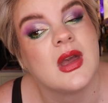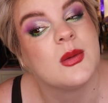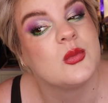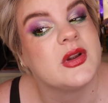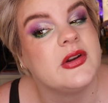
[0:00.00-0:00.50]

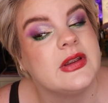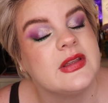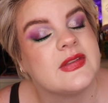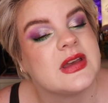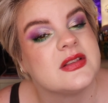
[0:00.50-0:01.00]

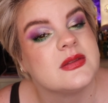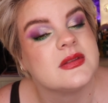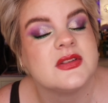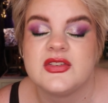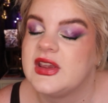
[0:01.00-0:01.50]
that
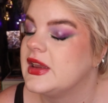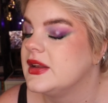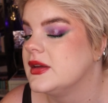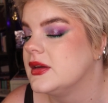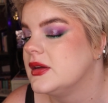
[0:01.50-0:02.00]

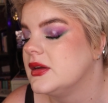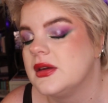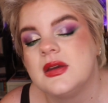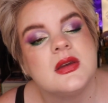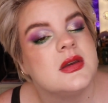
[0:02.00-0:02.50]
shade
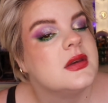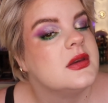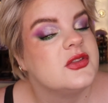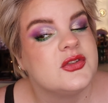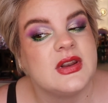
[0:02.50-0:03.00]

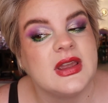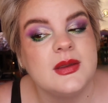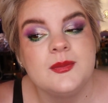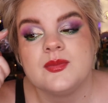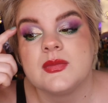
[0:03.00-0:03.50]

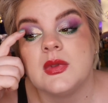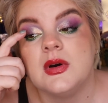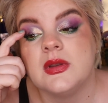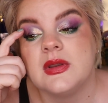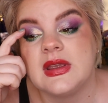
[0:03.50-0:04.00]
today
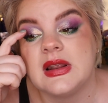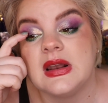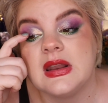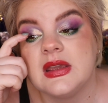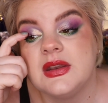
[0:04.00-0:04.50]
on the
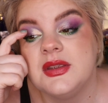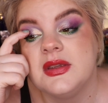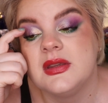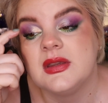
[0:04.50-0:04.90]
lid.